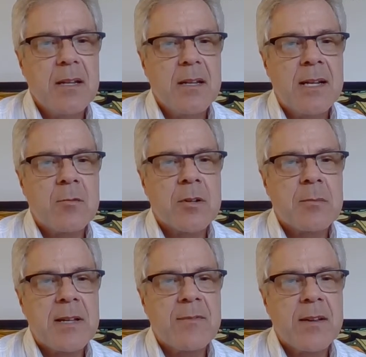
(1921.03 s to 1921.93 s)
Not one of
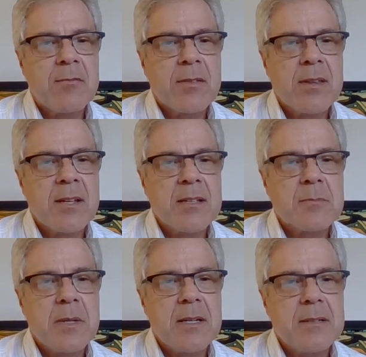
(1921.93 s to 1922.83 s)
my favorite things,
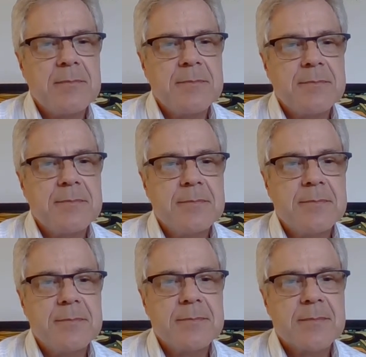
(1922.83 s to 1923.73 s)
but
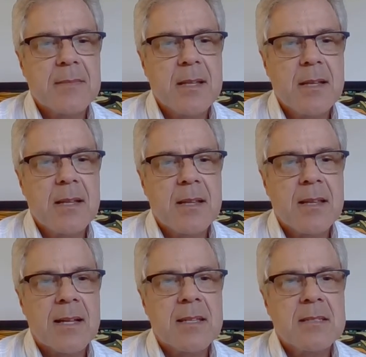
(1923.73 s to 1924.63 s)

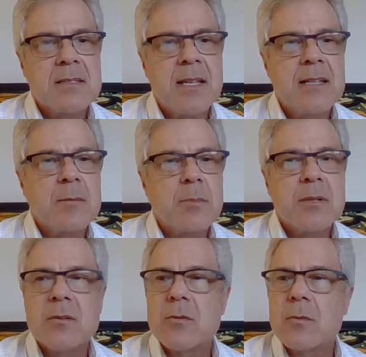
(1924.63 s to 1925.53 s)
like they say in the
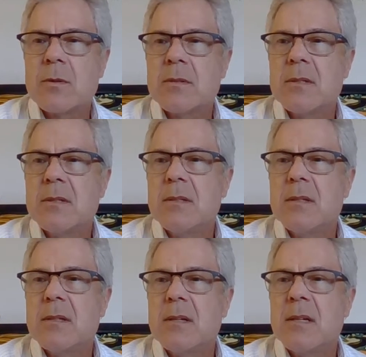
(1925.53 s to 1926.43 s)
political world,
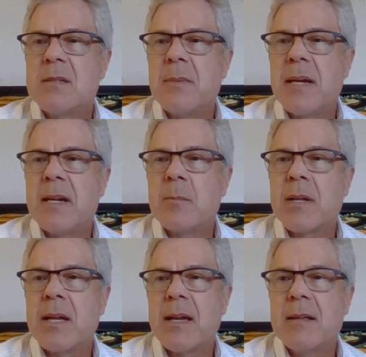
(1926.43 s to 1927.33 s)
it's pay to
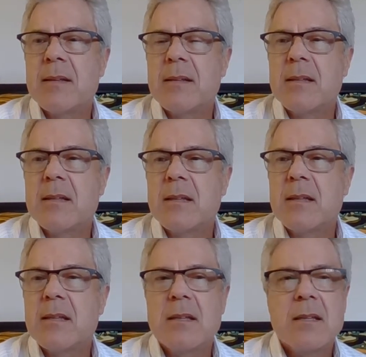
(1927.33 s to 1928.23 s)
play.
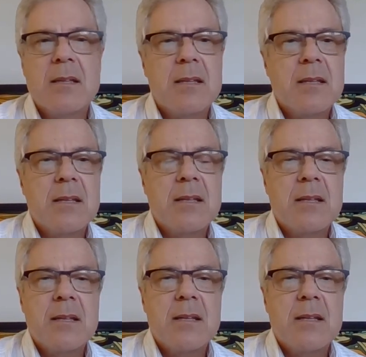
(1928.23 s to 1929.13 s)

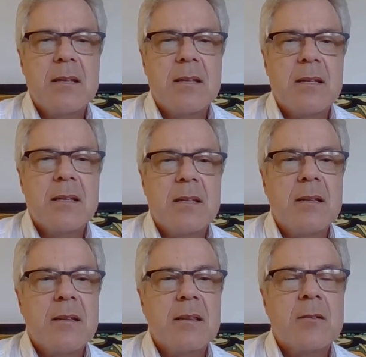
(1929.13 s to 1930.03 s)

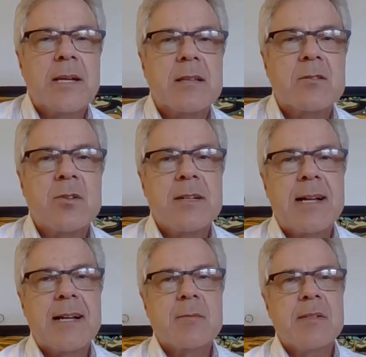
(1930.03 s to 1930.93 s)
The regulatory
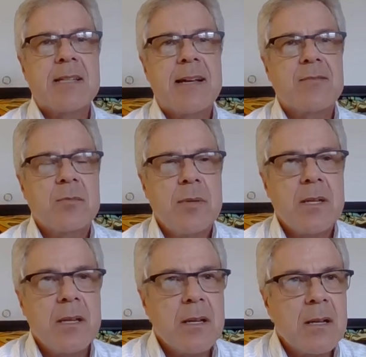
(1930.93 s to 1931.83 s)
documents have to
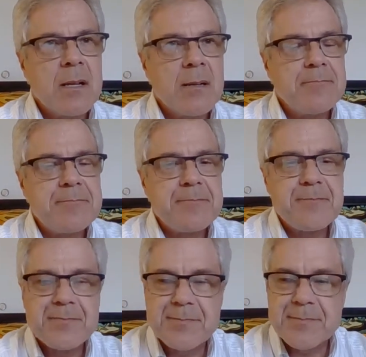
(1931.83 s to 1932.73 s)
be
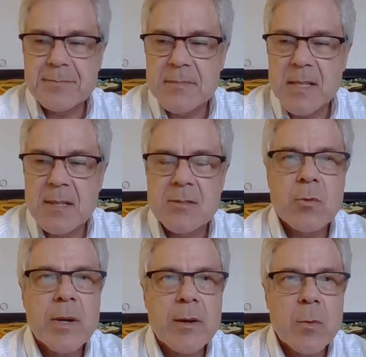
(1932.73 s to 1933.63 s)

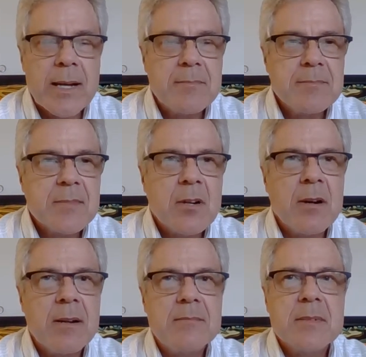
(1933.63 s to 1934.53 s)
squared away,
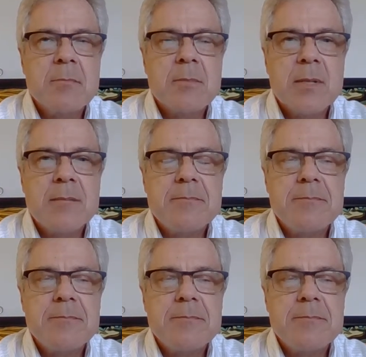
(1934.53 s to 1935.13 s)
current, complete.